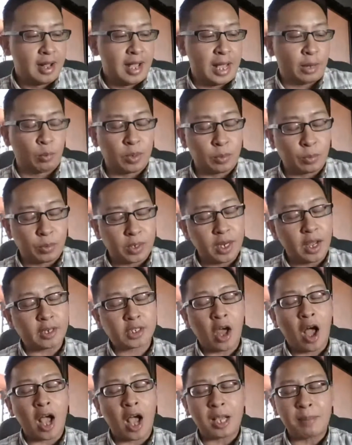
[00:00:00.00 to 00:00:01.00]
And what we're not
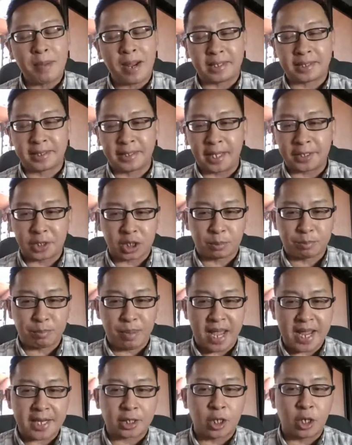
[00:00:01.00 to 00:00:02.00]
talking about is not just
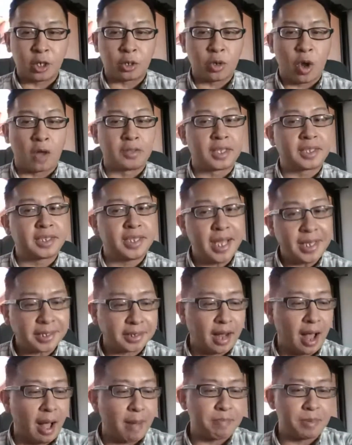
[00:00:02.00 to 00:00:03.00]
page load on the
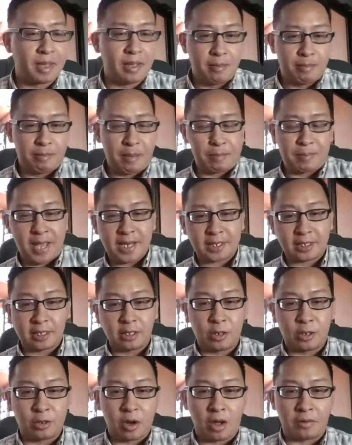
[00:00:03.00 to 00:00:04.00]
desktop, but page
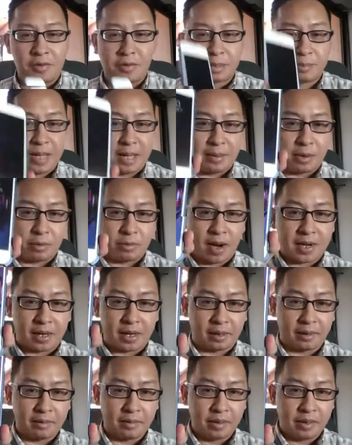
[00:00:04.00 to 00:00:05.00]
load on this baby right
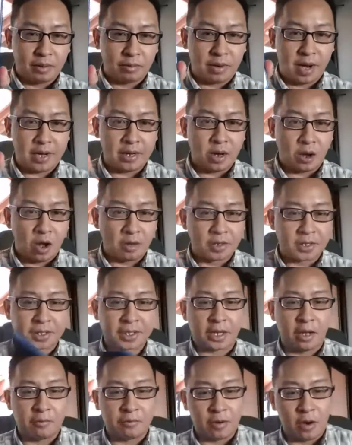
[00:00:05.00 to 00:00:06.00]
here, right? On the
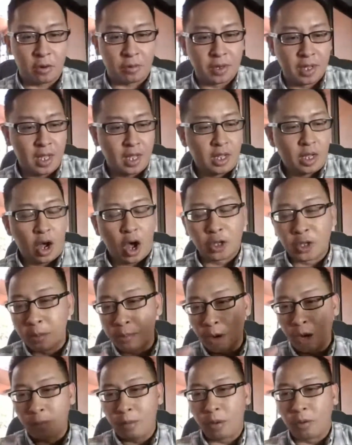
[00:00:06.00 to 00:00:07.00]
cell phone, on the
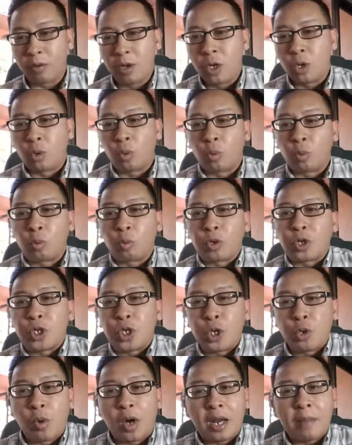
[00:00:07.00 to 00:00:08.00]
mobile.
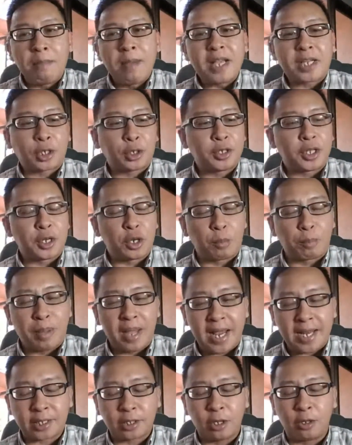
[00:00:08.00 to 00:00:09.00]
You want to make sure that your
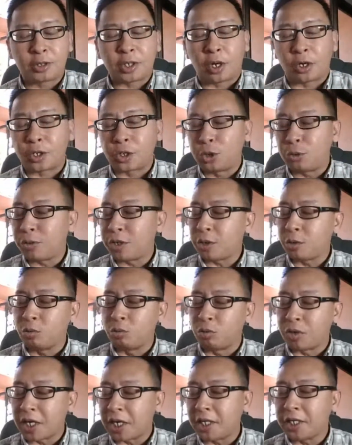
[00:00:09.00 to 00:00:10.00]
page loads are doing
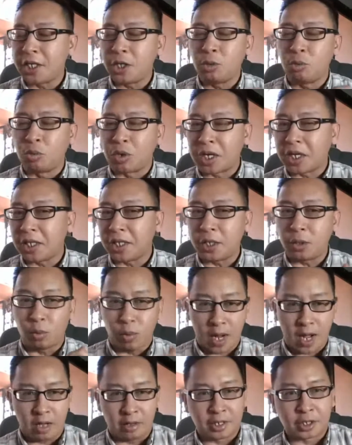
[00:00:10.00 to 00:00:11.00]
really, really
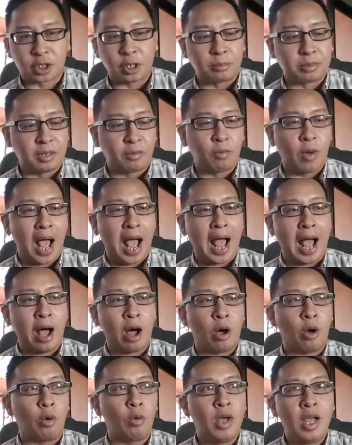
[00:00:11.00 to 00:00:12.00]
well in terms of
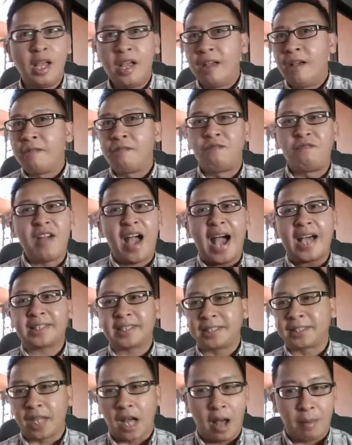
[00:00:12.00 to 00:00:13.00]
how fast
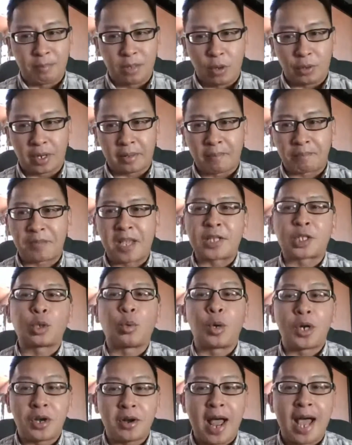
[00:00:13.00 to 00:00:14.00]
it's uploading. Okay, so
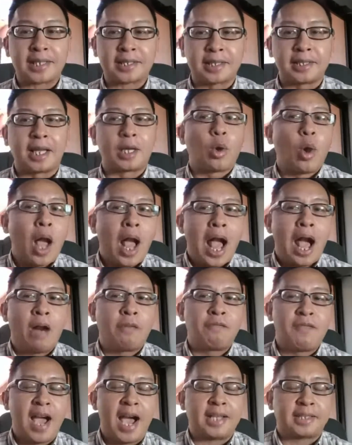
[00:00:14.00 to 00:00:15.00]
what are you asking? Like, how
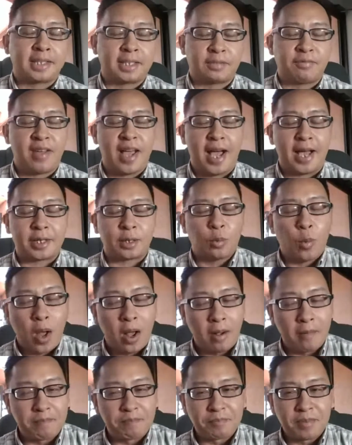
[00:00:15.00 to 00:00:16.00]
fast is fast?
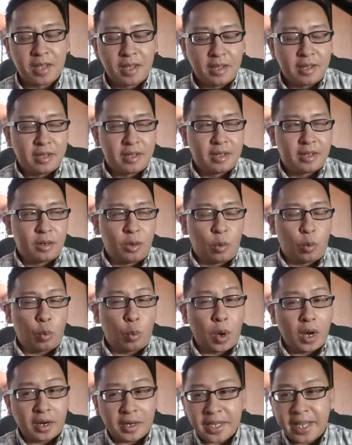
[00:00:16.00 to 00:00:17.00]
Well,
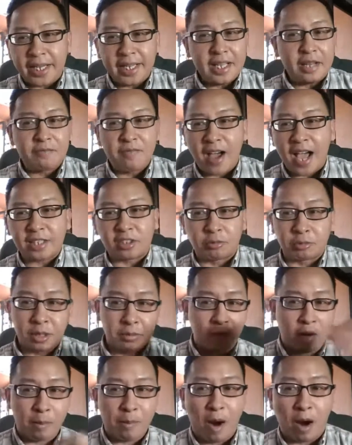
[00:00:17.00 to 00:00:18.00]
we're getting advice from some
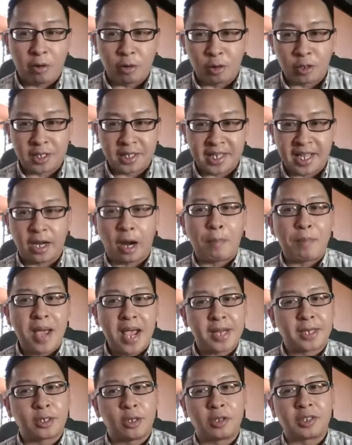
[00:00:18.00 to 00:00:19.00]
of our partners to get our
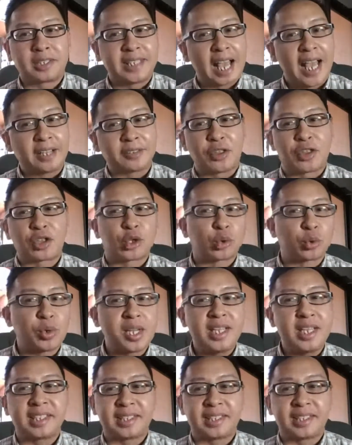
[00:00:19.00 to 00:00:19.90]
page loads down to 3